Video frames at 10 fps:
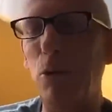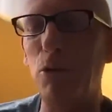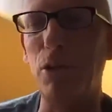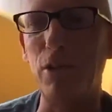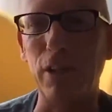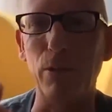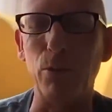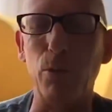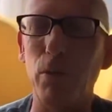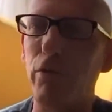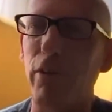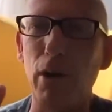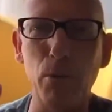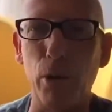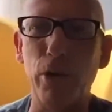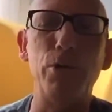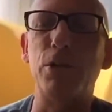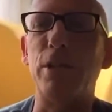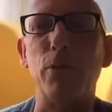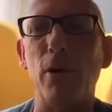there was this far more
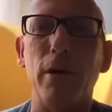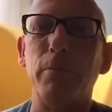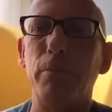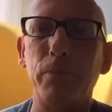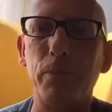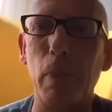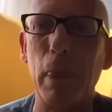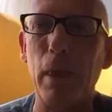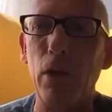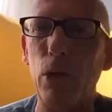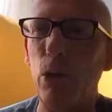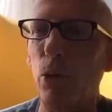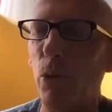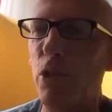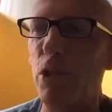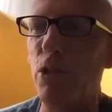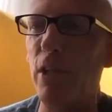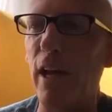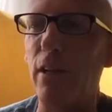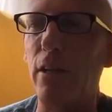interesting one, which is
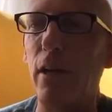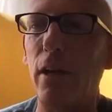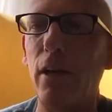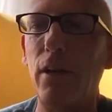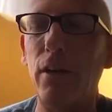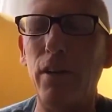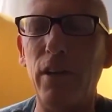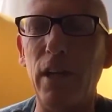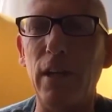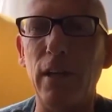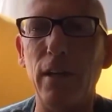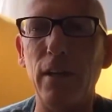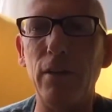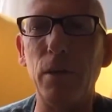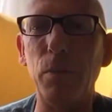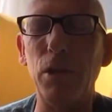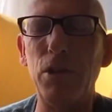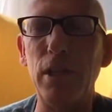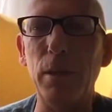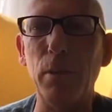that the
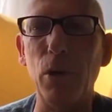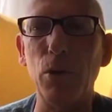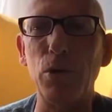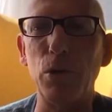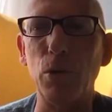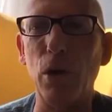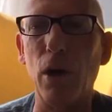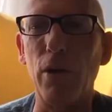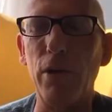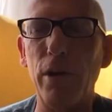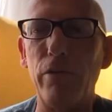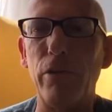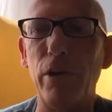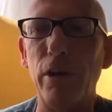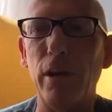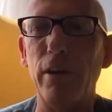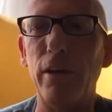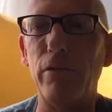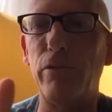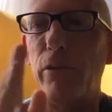placebos are different in
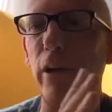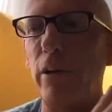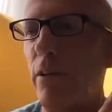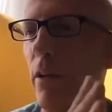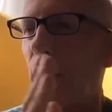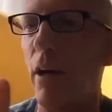different